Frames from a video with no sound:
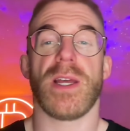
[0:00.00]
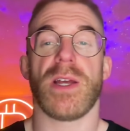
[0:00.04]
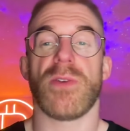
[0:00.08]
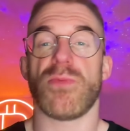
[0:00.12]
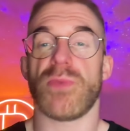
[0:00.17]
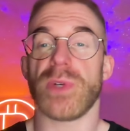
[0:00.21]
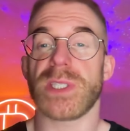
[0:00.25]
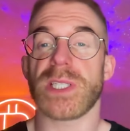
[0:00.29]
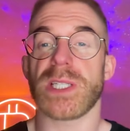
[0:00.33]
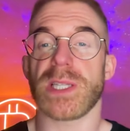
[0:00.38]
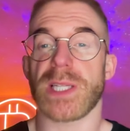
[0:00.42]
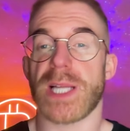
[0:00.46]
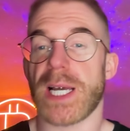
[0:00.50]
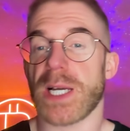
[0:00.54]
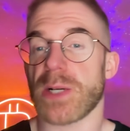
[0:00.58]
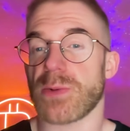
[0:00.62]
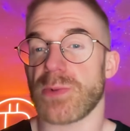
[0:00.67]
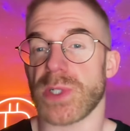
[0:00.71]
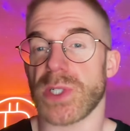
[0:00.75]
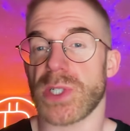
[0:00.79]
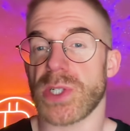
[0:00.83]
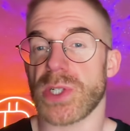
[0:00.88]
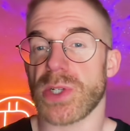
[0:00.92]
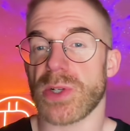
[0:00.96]
written
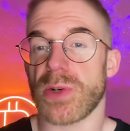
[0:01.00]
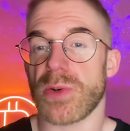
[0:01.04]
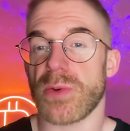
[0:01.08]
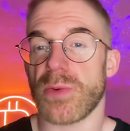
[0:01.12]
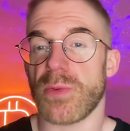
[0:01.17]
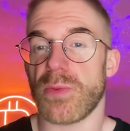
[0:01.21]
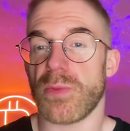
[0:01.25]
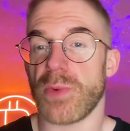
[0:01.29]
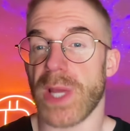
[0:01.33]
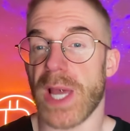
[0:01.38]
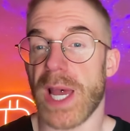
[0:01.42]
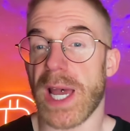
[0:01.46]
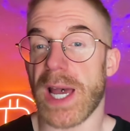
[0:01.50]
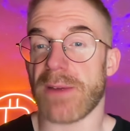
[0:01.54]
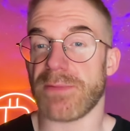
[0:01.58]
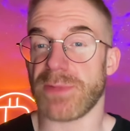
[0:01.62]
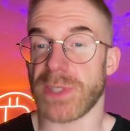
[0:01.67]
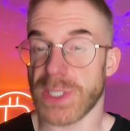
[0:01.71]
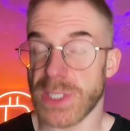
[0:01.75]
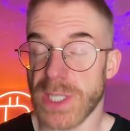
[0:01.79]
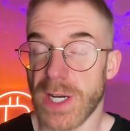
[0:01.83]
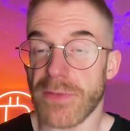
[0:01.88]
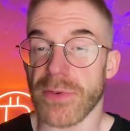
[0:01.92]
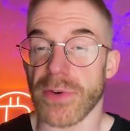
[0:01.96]
language we have
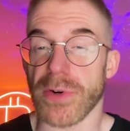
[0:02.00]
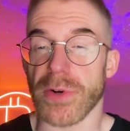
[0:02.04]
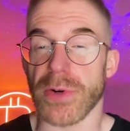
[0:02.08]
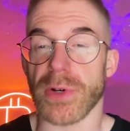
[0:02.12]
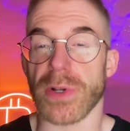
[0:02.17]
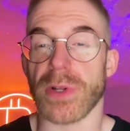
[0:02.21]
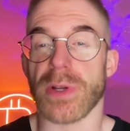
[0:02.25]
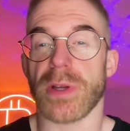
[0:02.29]
discovered,